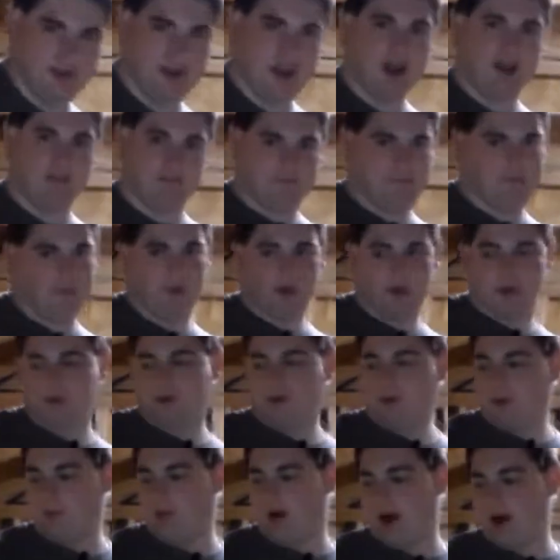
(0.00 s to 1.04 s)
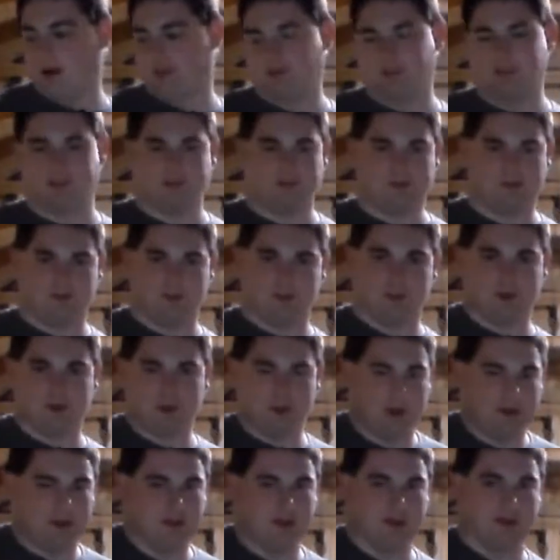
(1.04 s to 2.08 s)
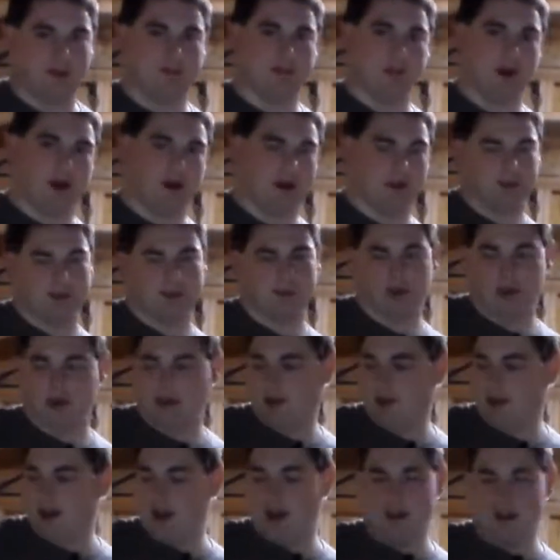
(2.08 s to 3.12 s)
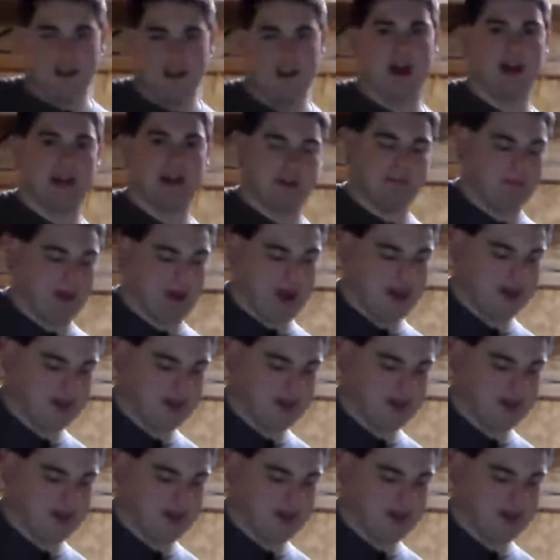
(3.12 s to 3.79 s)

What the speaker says: you got 4 toolboxes for 26 bucks. I mean, not a